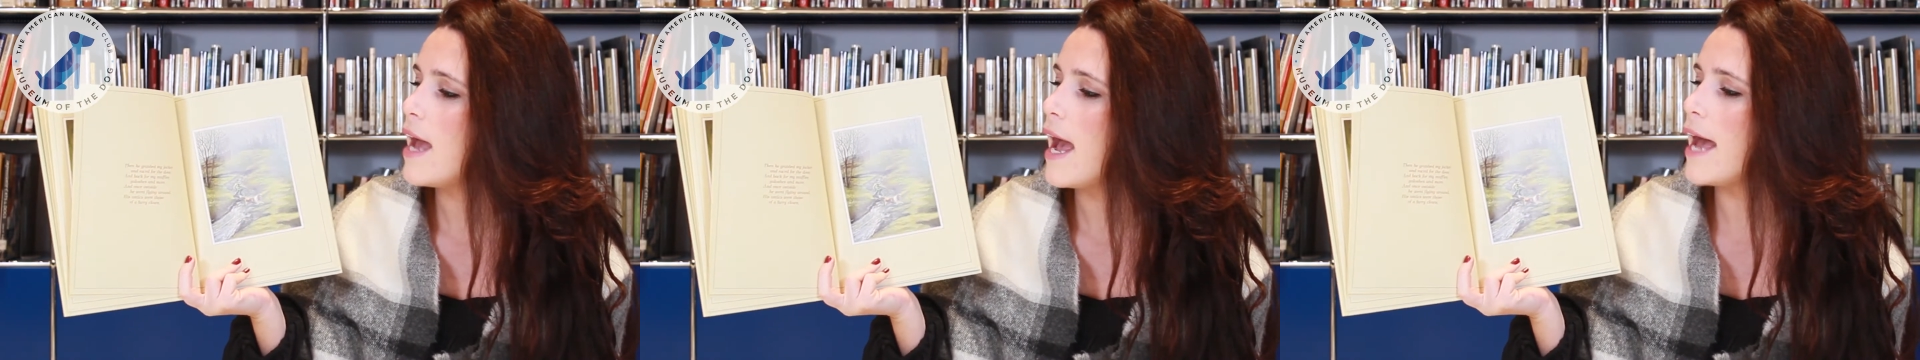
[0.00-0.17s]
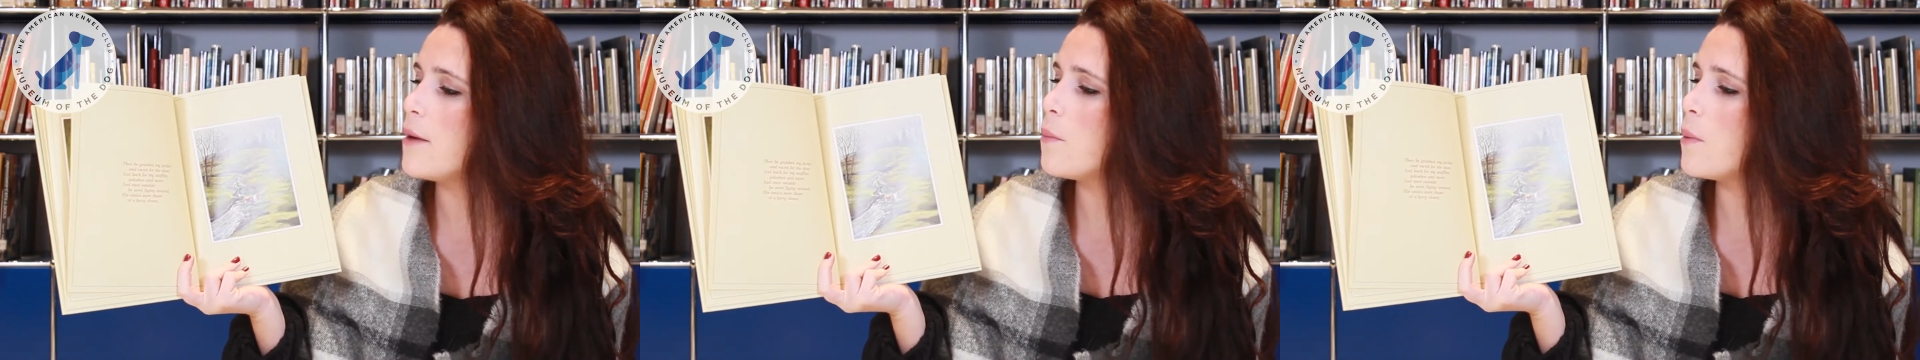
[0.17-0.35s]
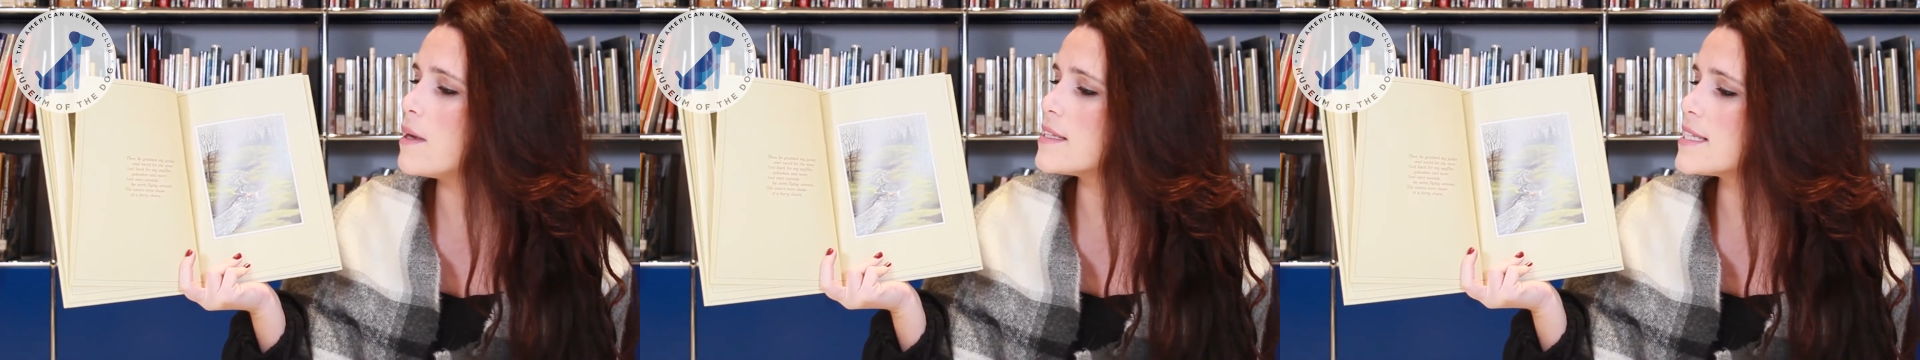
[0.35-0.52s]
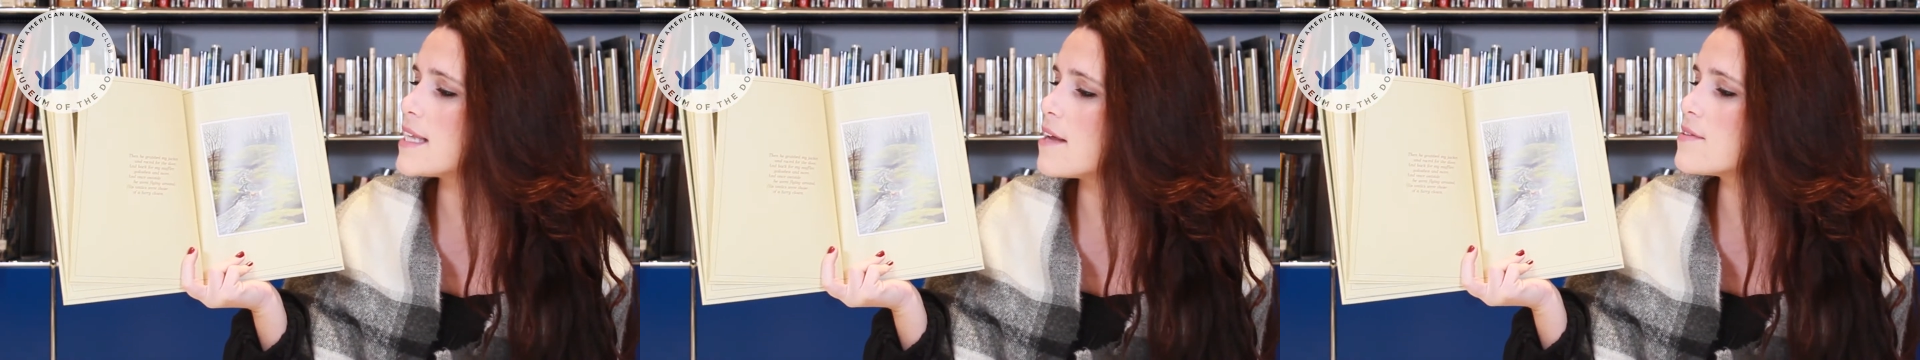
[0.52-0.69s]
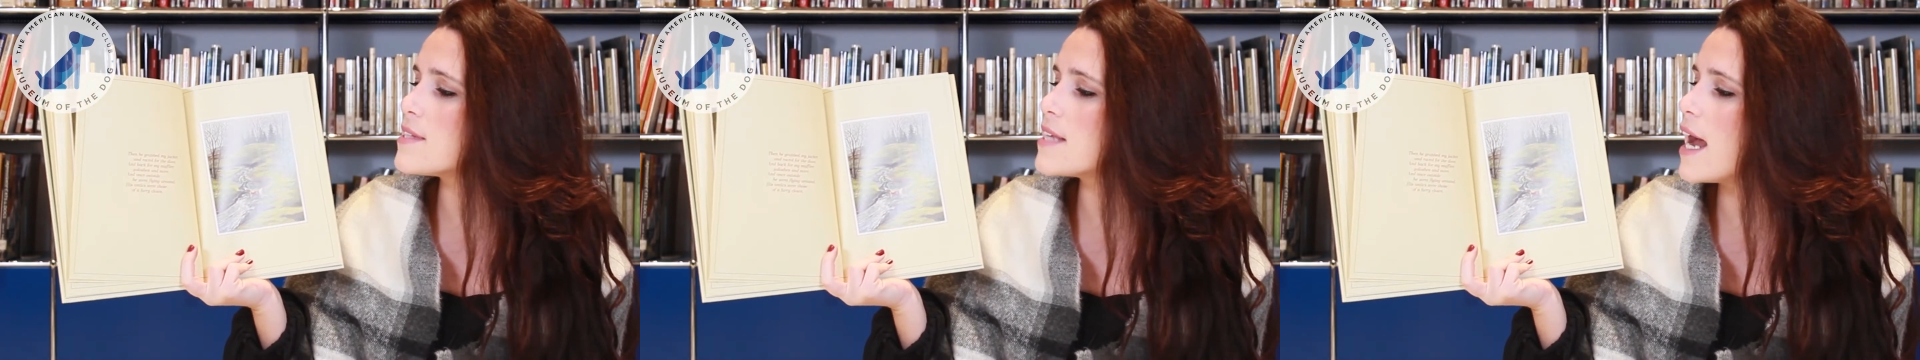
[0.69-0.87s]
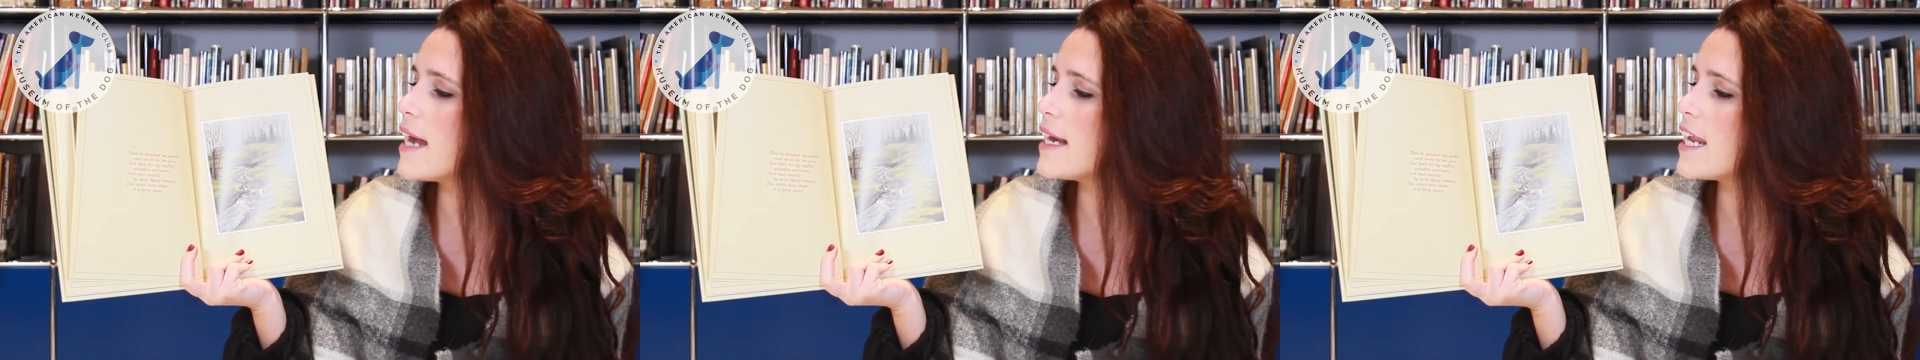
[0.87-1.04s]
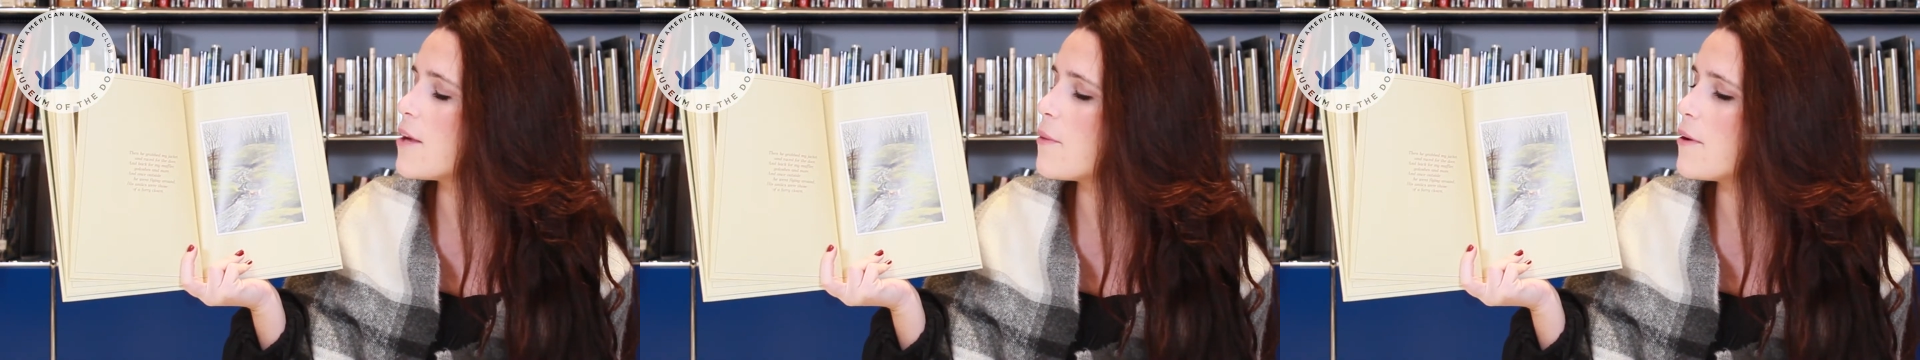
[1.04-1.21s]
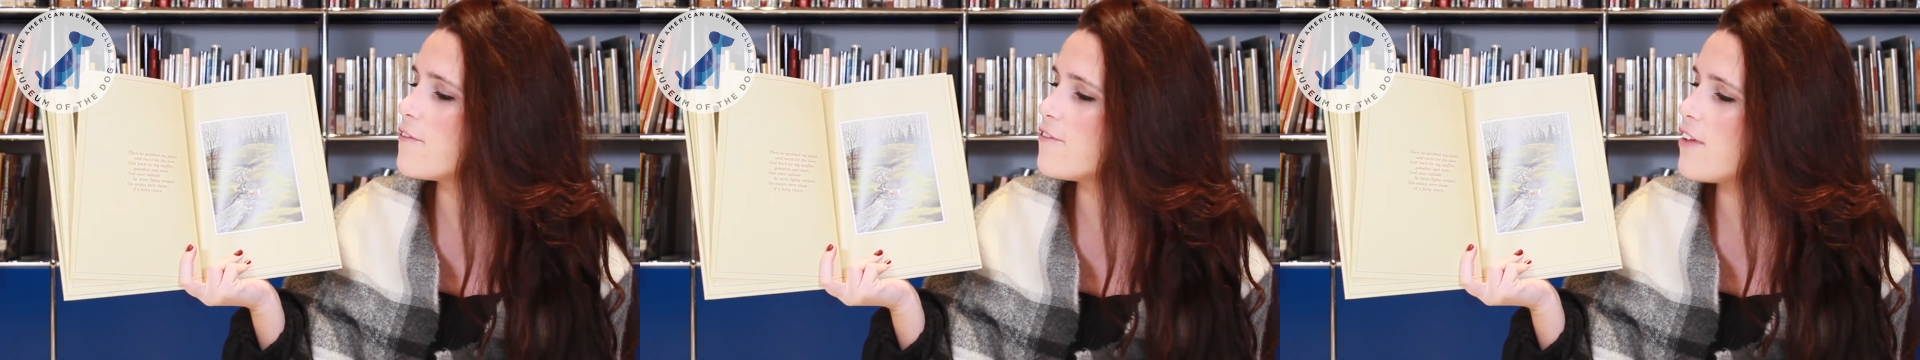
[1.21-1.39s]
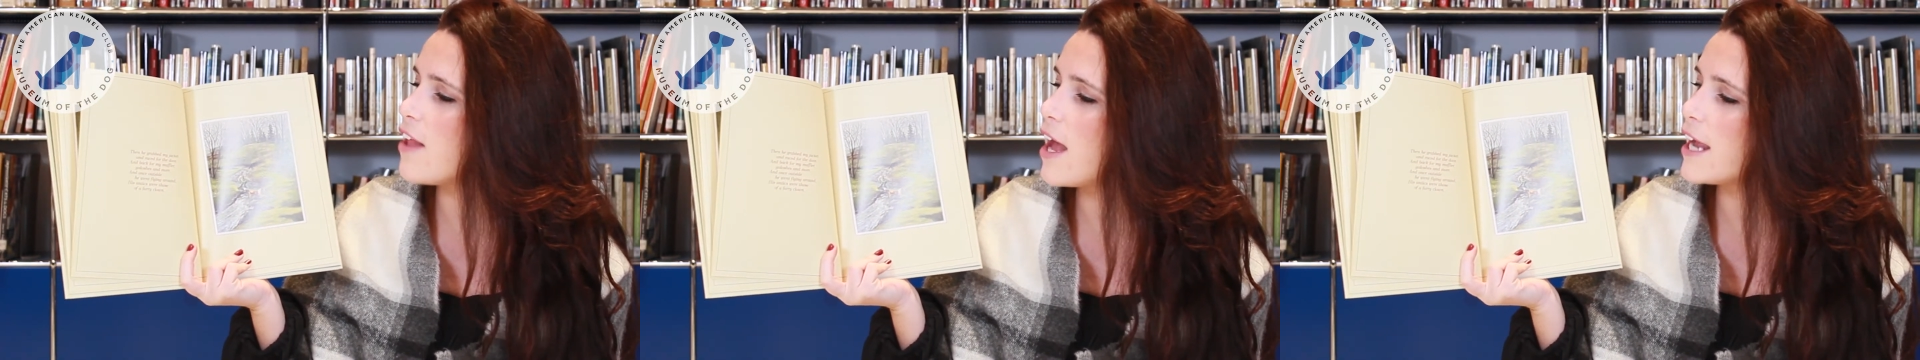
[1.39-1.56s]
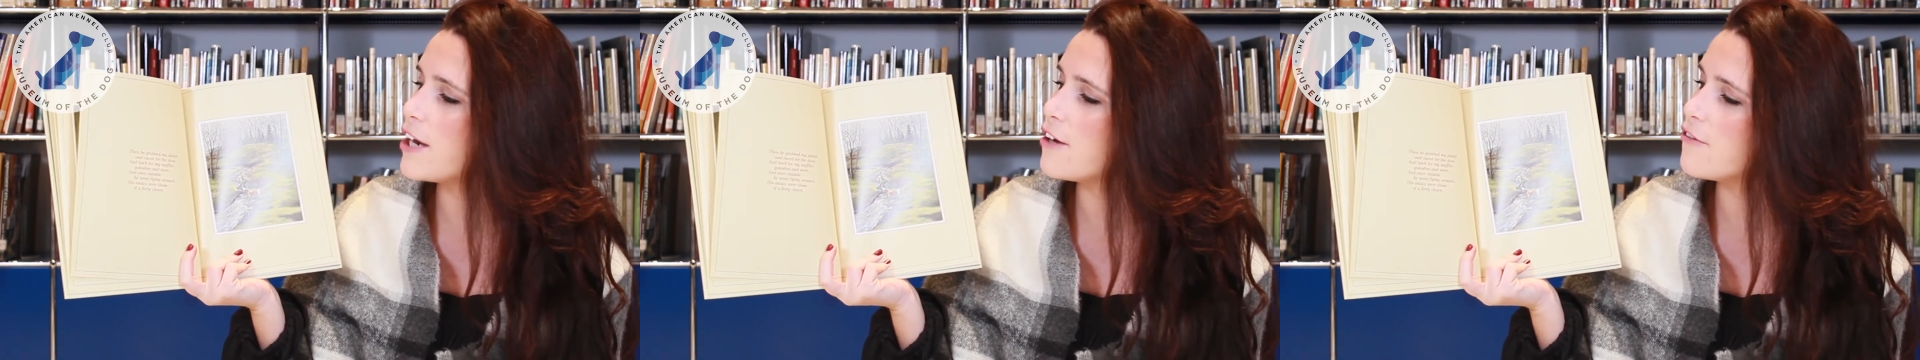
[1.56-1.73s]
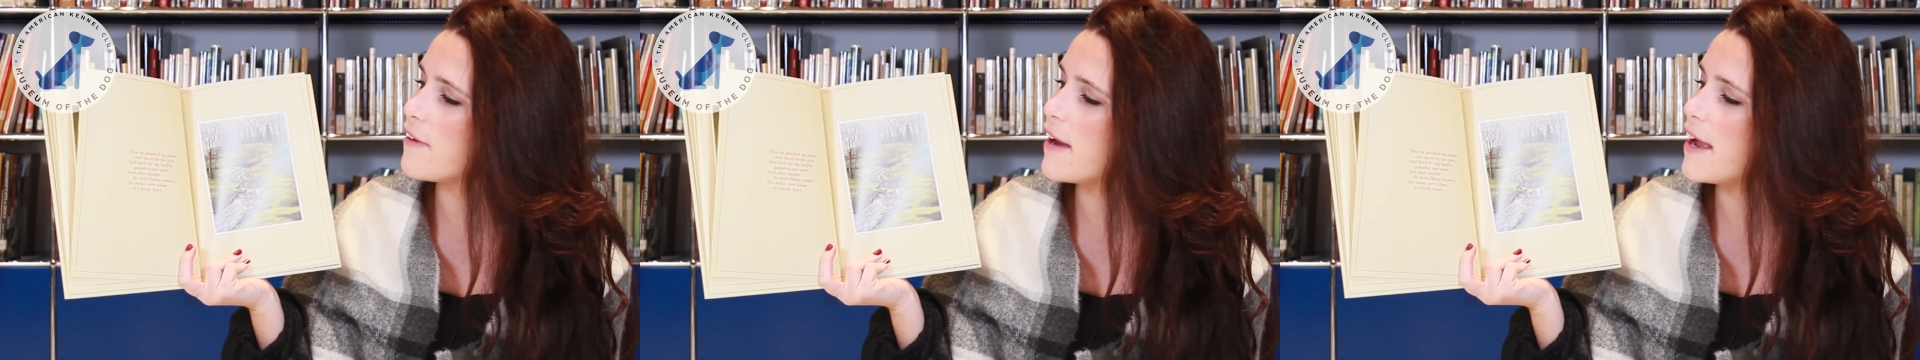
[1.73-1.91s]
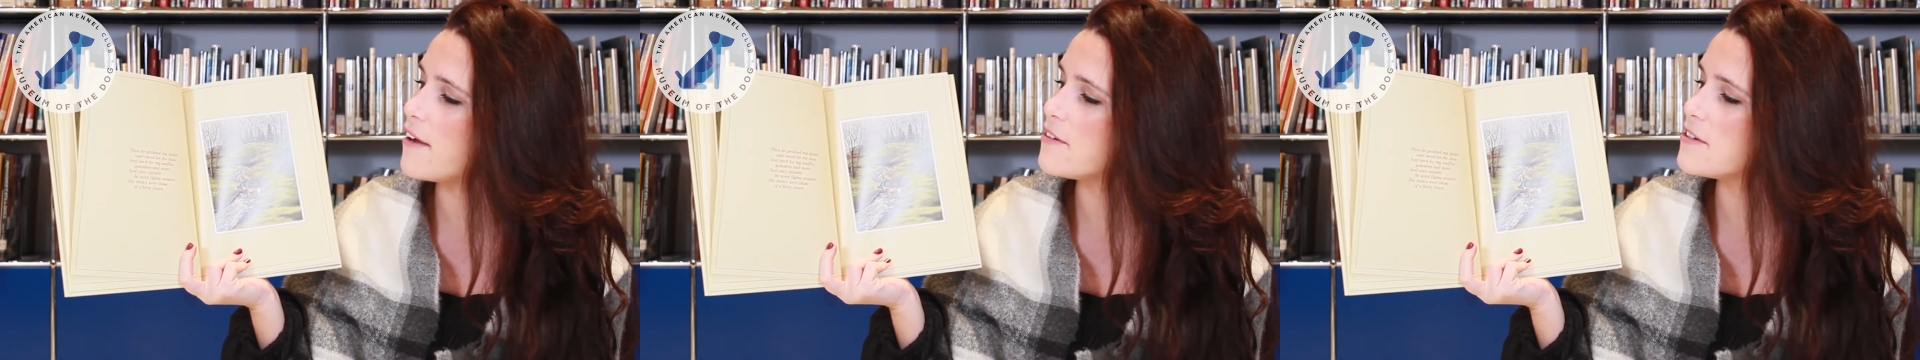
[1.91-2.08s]
And once outside, he went flying
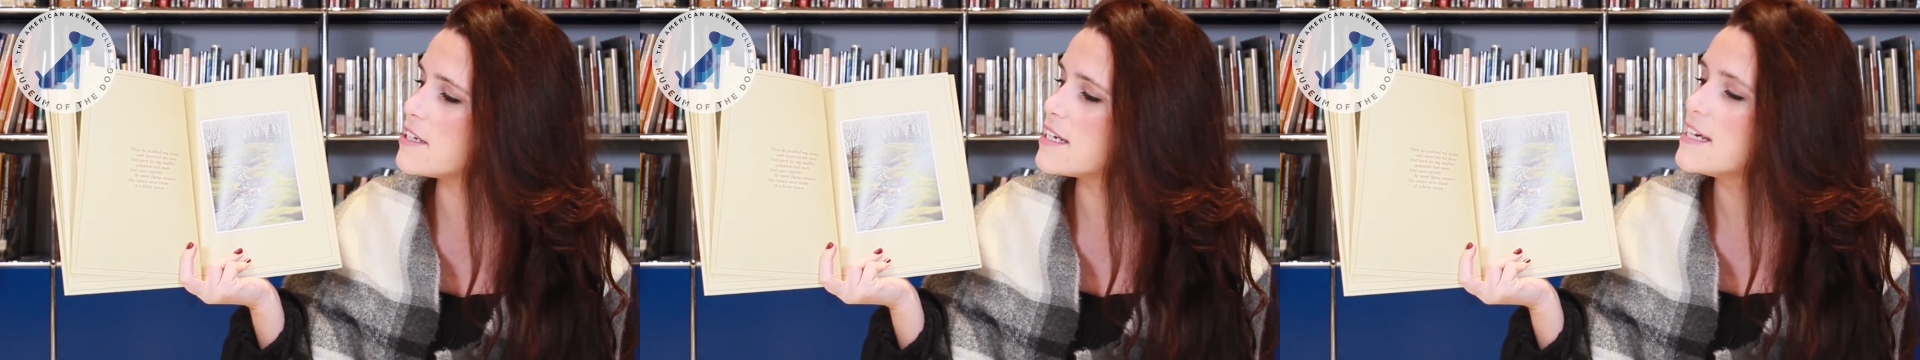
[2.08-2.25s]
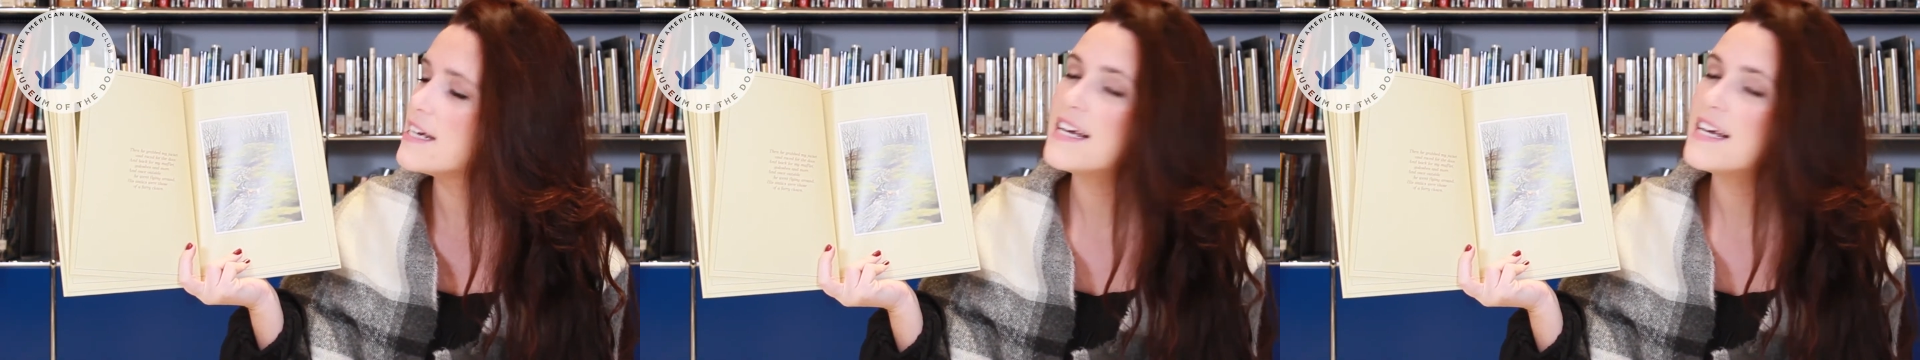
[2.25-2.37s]
around.